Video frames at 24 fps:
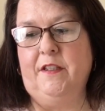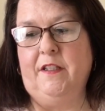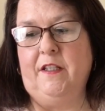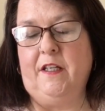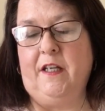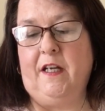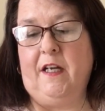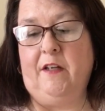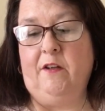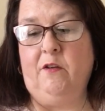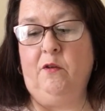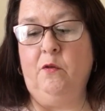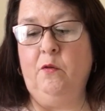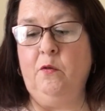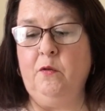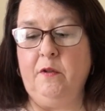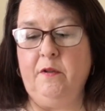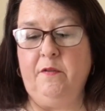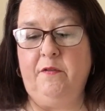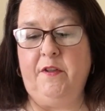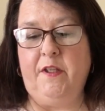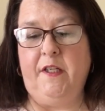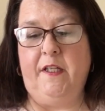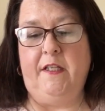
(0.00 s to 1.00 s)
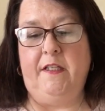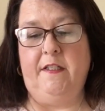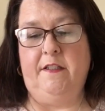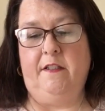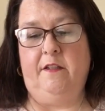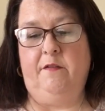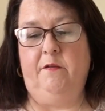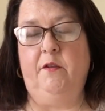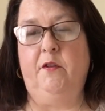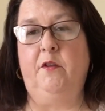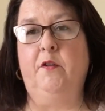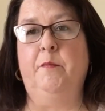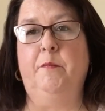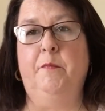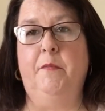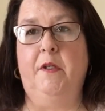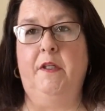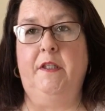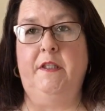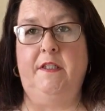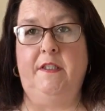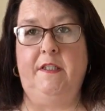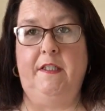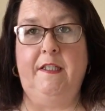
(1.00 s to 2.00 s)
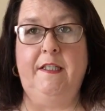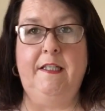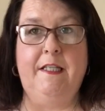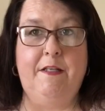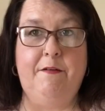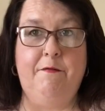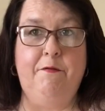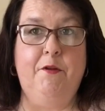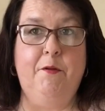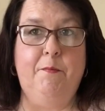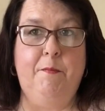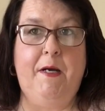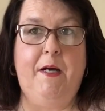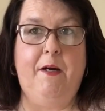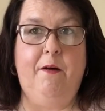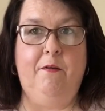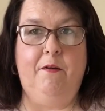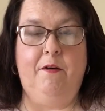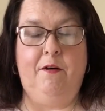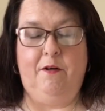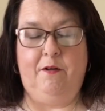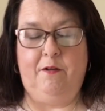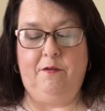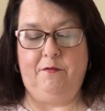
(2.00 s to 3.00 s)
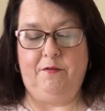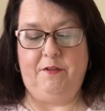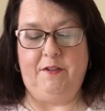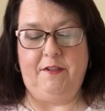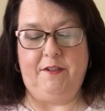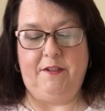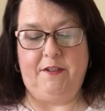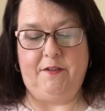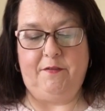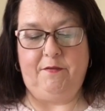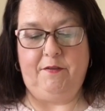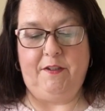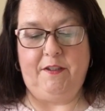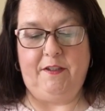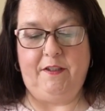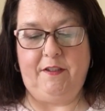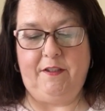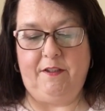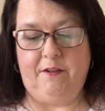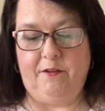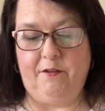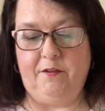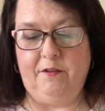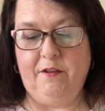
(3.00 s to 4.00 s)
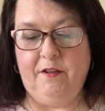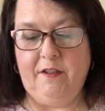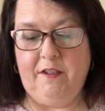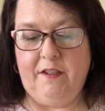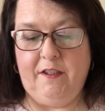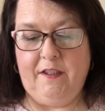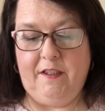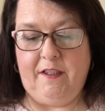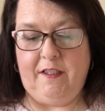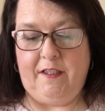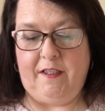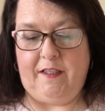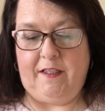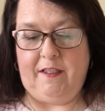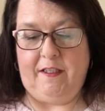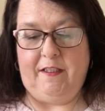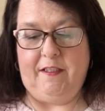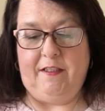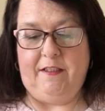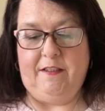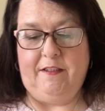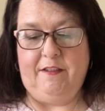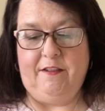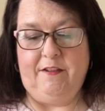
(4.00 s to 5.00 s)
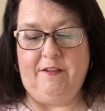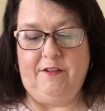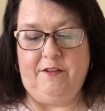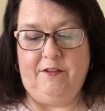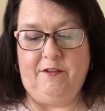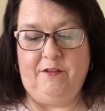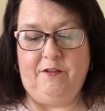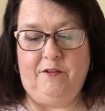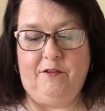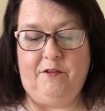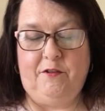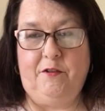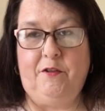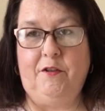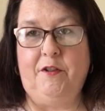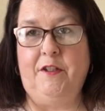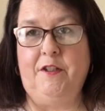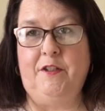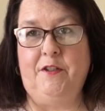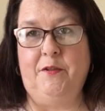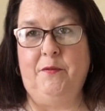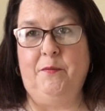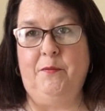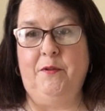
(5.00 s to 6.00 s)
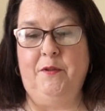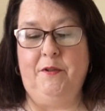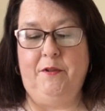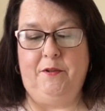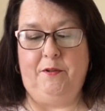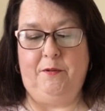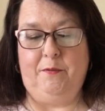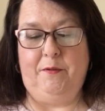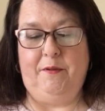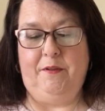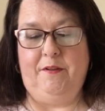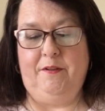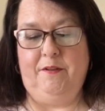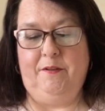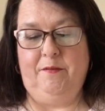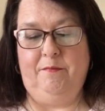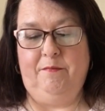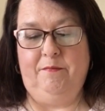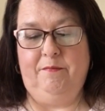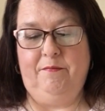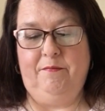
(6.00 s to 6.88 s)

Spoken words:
and all of these I've a good mind to leave them out after this video and try to work with them.